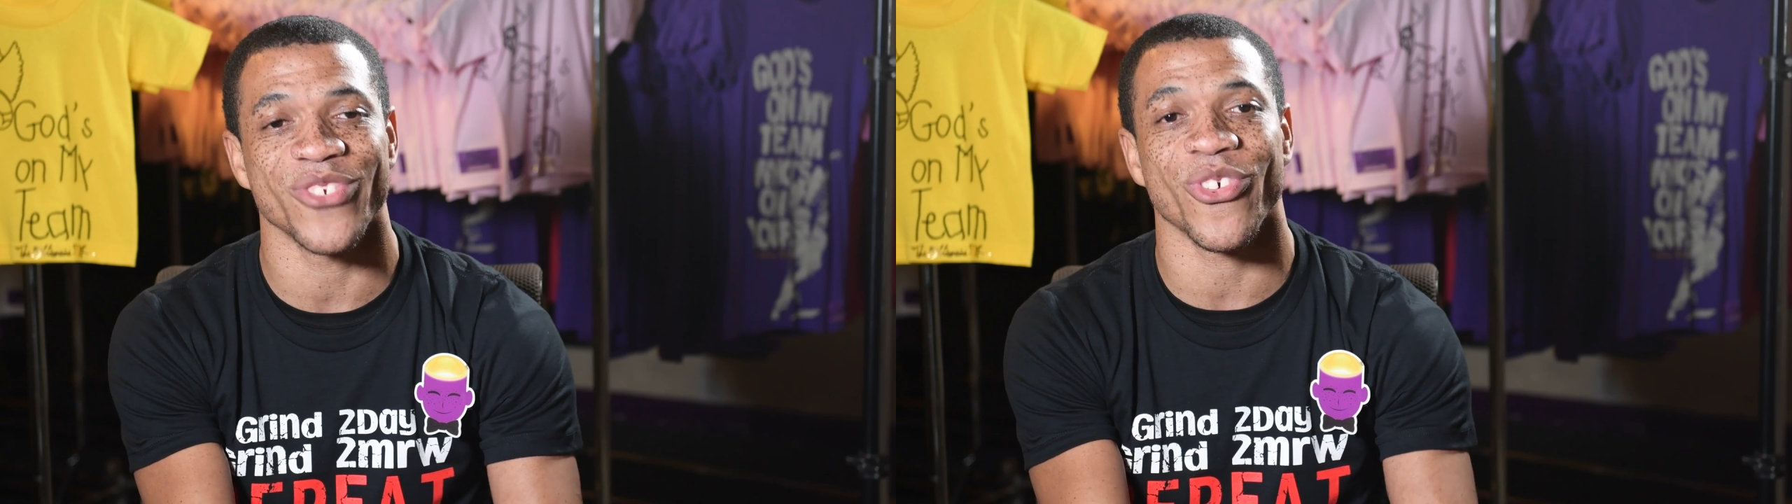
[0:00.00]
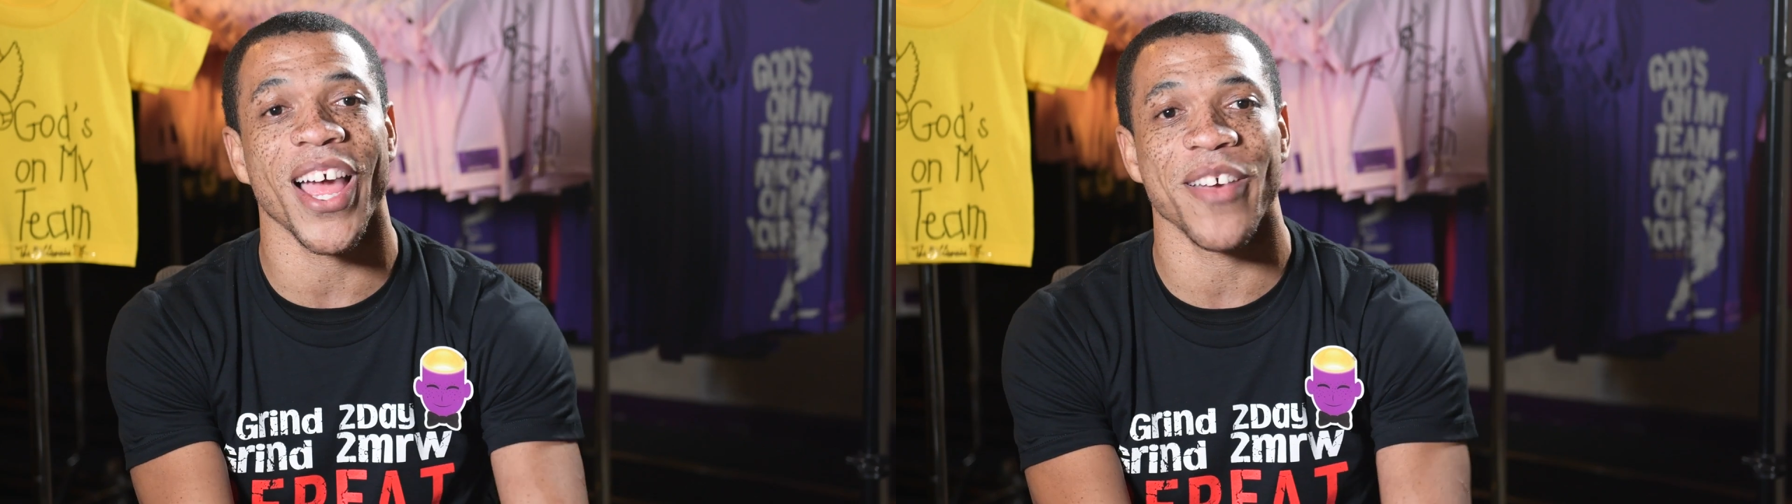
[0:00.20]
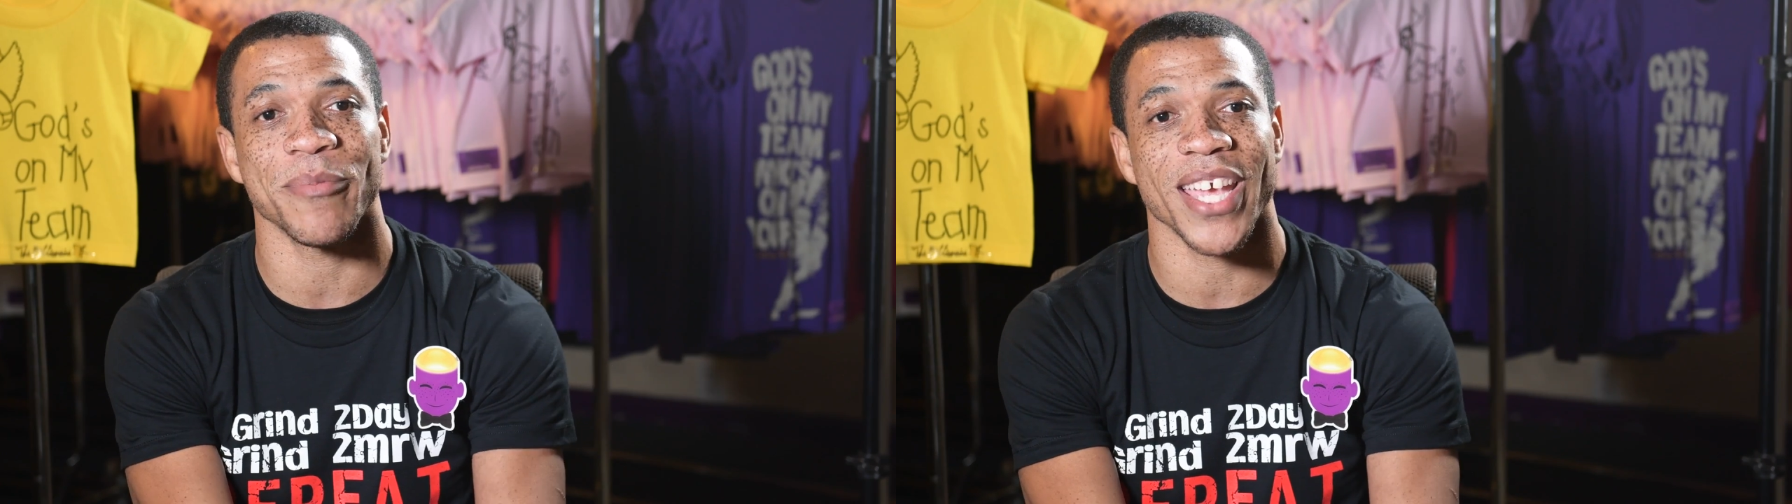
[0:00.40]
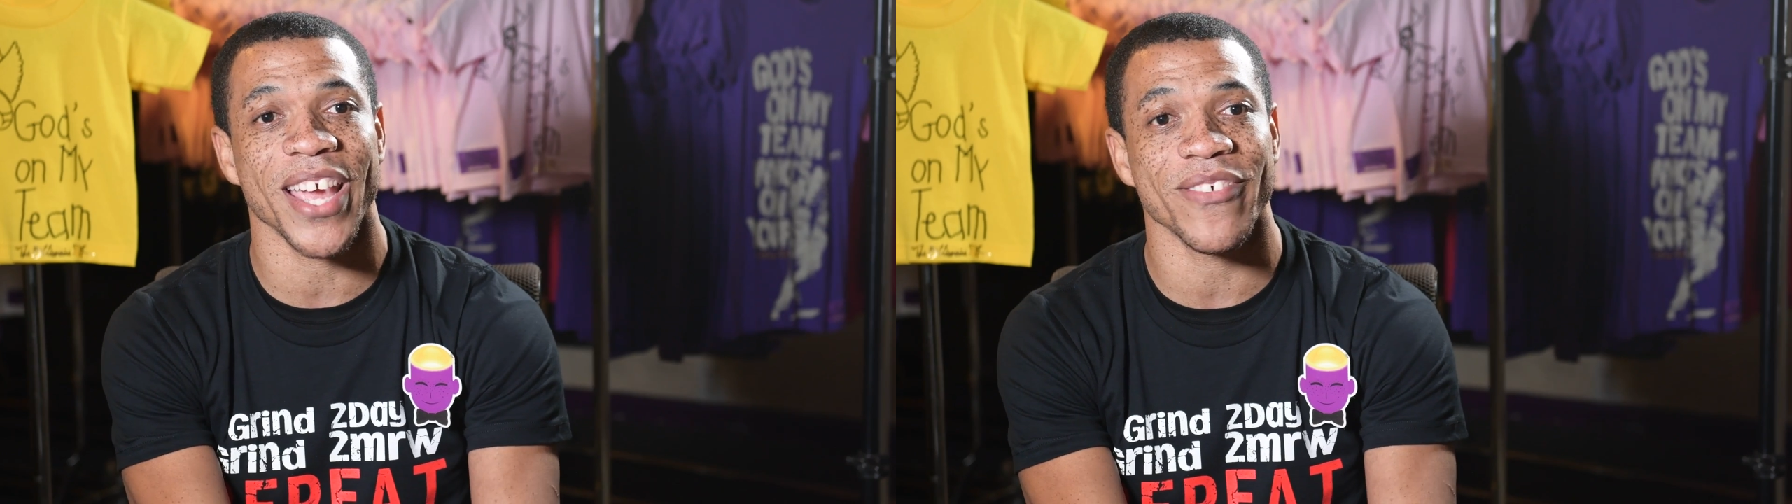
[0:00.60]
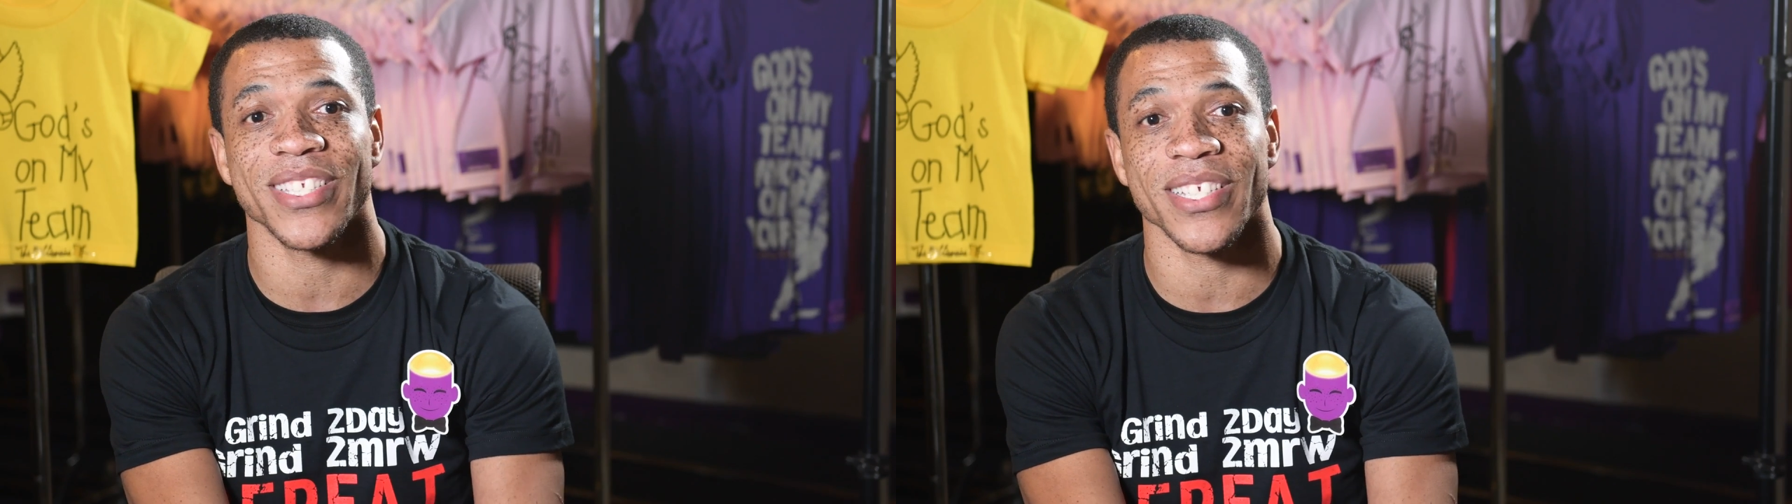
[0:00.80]
drive me
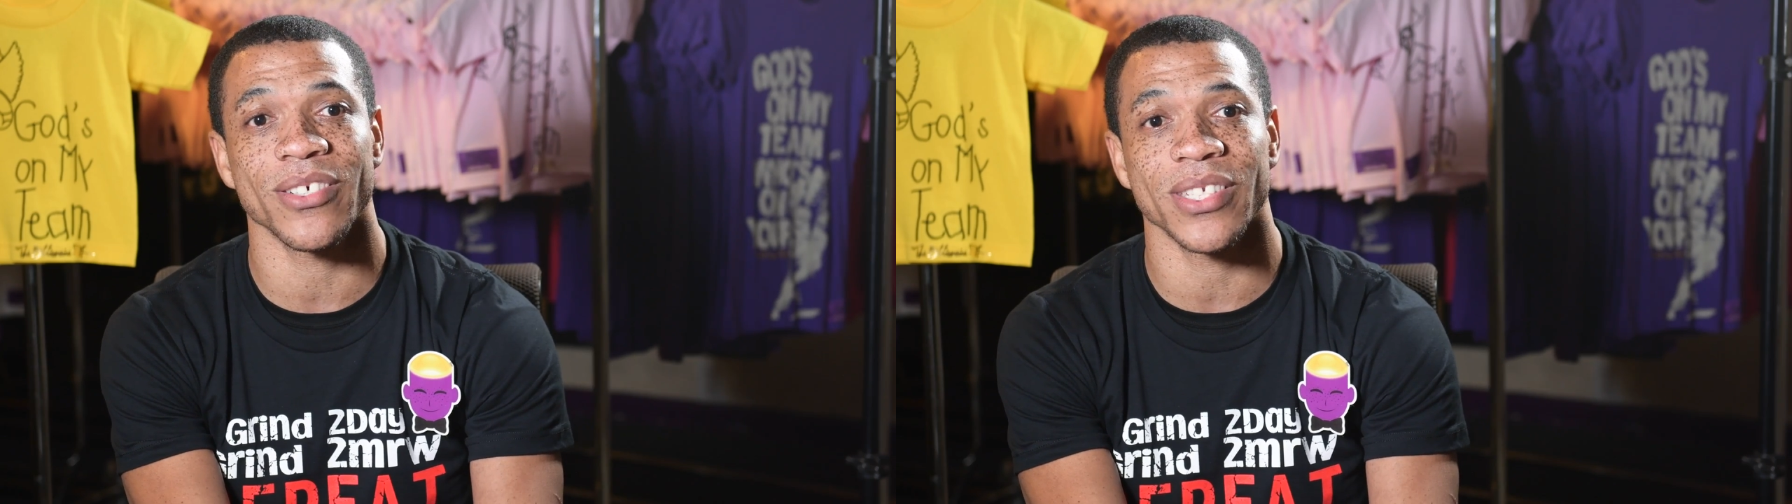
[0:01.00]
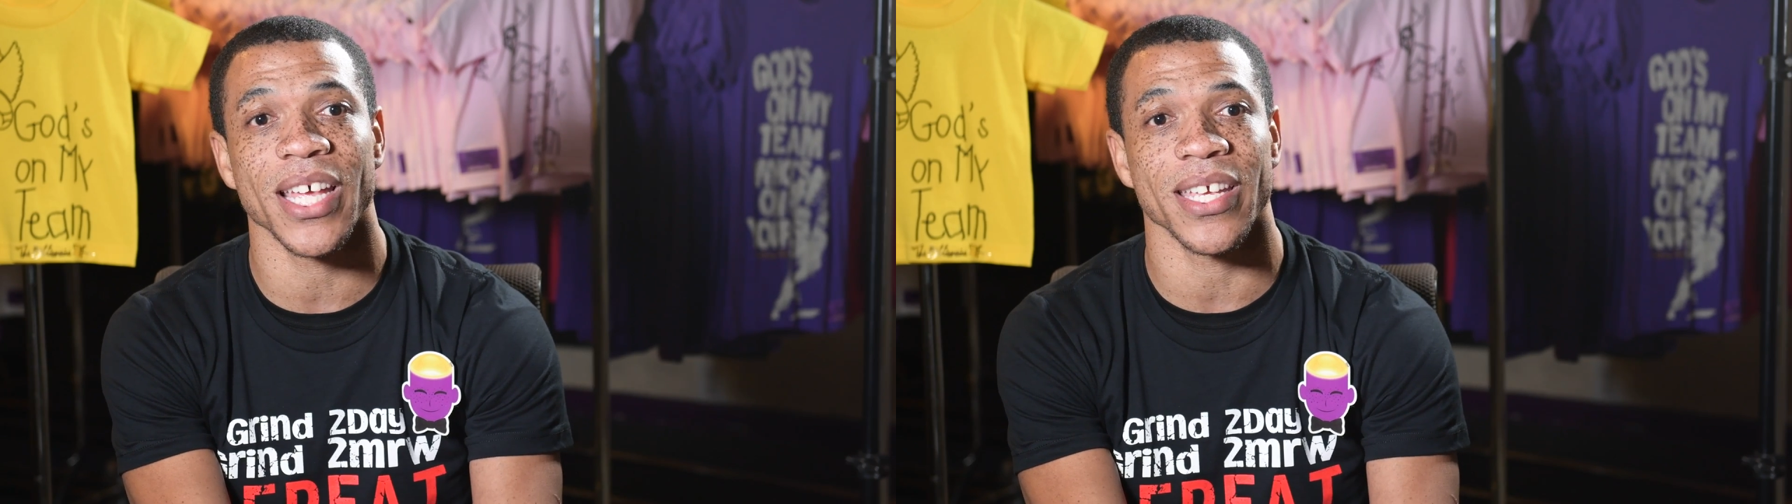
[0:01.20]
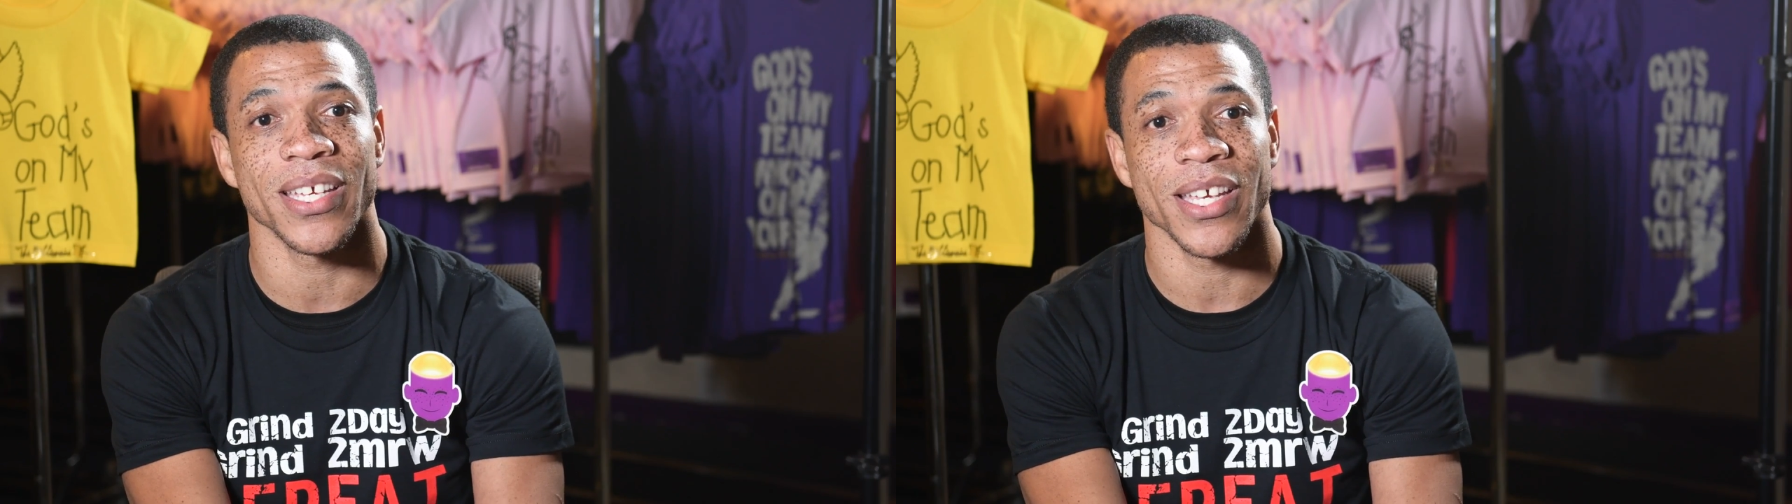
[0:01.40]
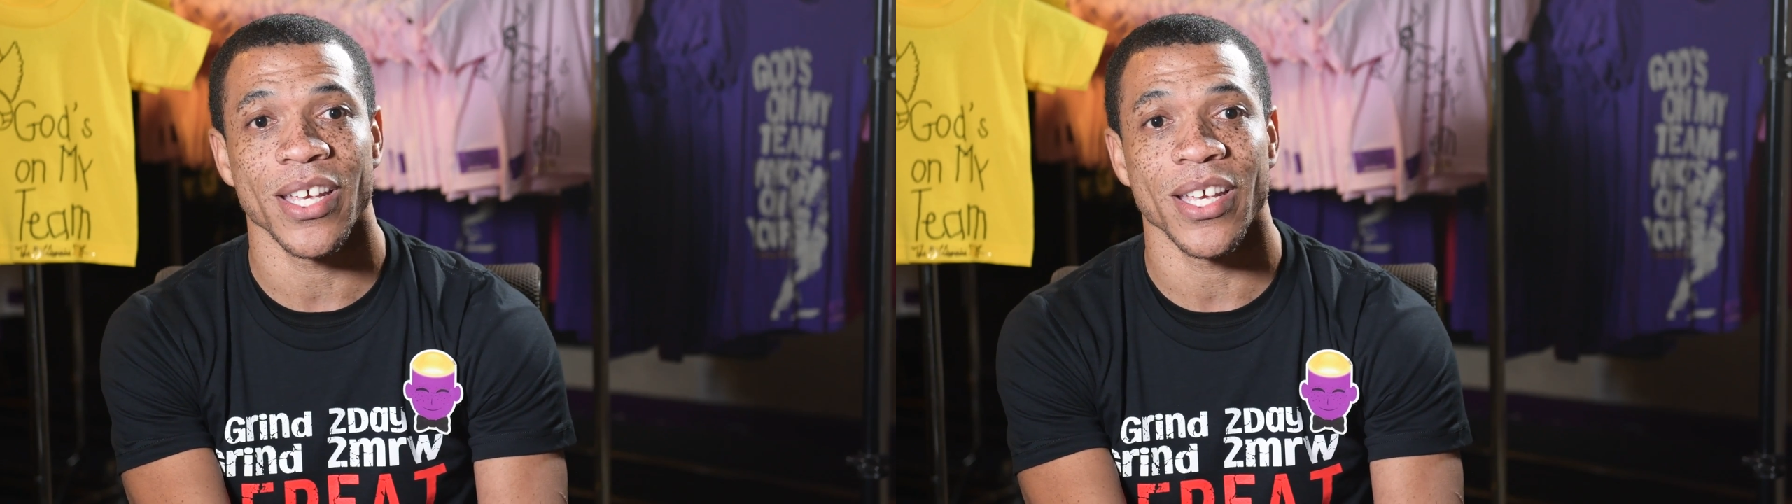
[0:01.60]
every single day.